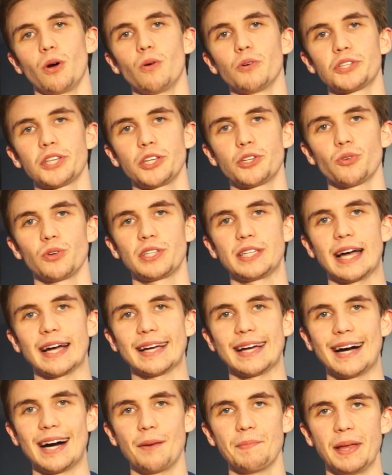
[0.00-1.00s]

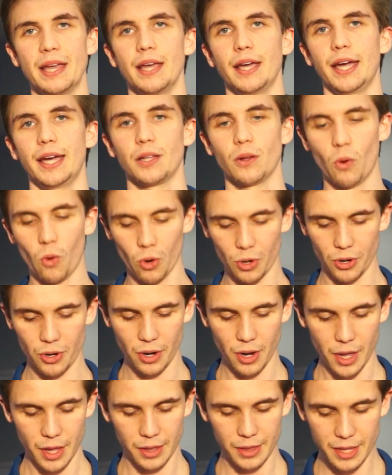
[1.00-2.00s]
osachoice.com and
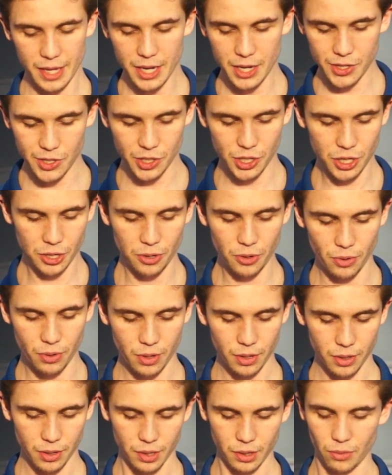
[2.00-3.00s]
order these 2
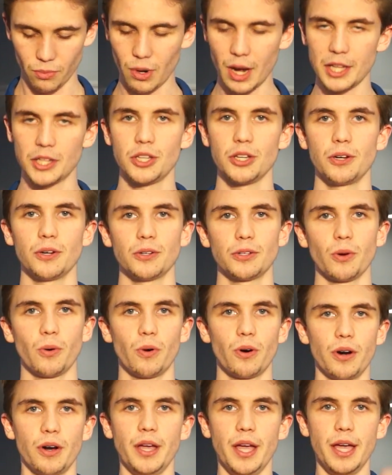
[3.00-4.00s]
right to your
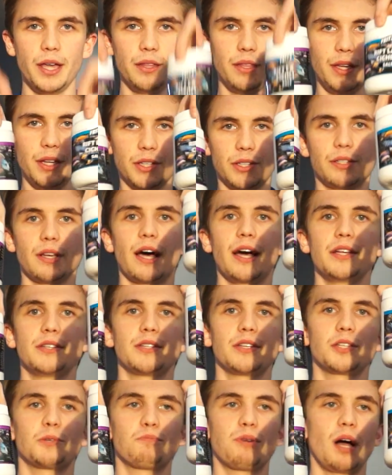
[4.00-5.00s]
door in these
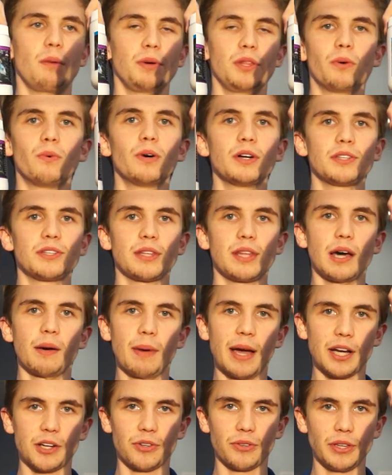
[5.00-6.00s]
sizes, probably the ones that I'm
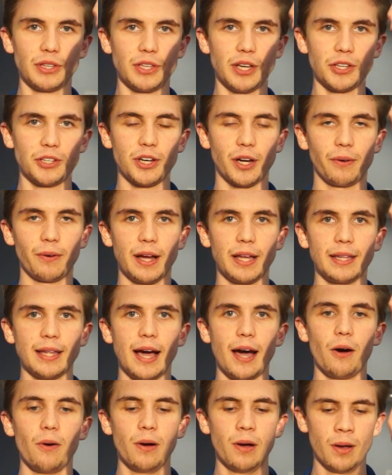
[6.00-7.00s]
actually touching right
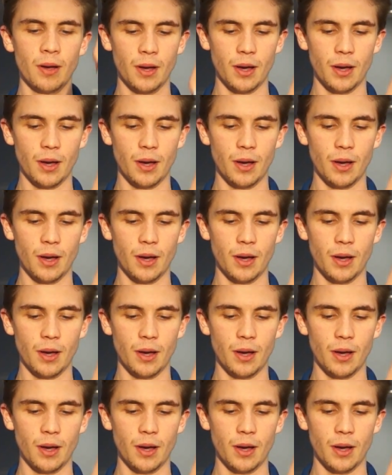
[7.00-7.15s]
now.